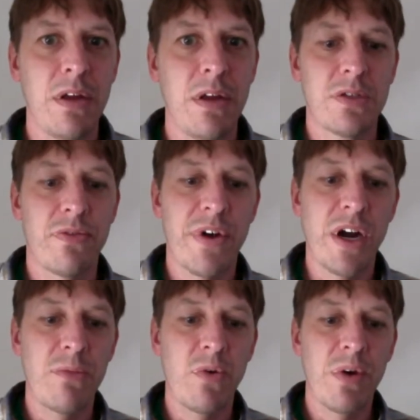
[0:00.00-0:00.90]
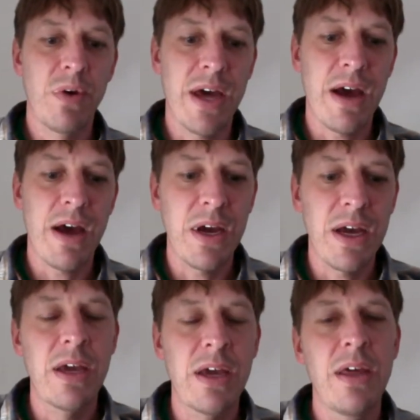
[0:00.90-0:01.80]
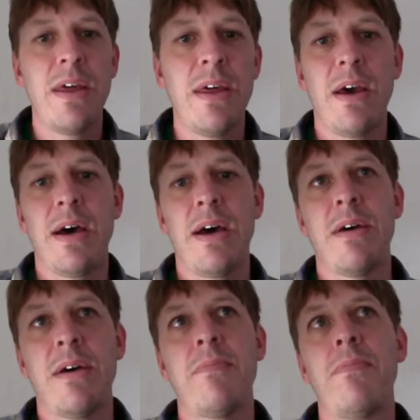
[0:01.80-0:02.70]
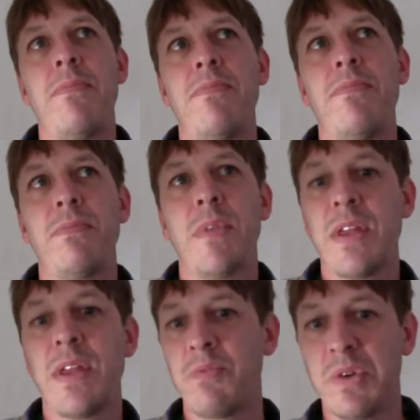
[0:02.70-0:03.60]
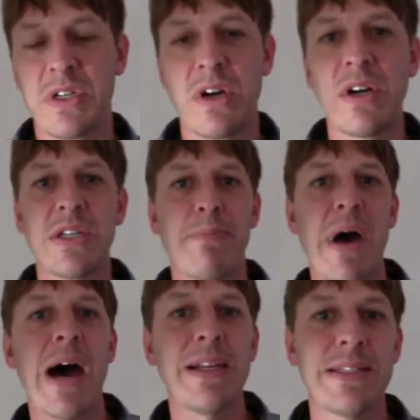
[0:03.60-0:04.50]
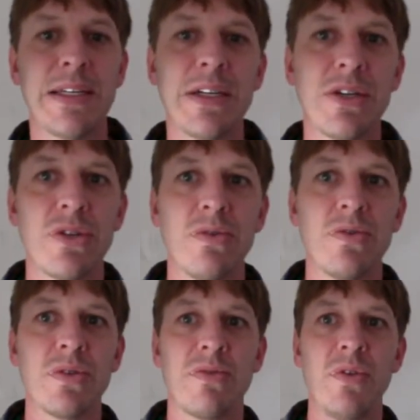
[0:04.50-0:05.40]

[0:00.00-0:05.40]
so fire them away that way, and then we'll start into policy issues.